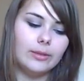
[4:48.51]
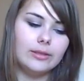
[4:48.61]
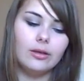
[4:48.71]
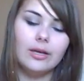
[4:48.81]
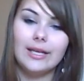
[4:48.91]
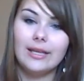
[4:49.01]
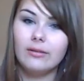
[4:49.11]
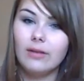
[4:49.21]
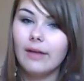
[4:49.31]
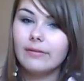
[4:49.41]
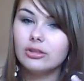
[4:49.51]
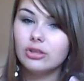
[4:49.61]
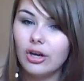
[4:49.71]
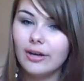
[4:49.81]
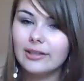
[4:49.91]
So again, if you have a
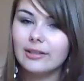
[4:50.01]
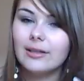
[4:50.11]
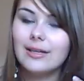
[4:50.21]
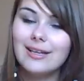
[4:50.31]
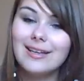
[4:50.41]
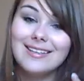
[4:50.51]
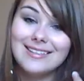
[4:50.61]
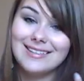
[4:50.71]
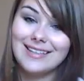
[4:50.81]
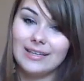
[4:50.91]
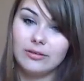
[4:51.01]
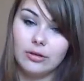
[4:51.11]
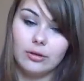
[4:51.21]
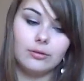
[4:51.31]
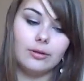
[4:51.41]
darker skin
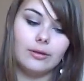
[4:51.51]
tone,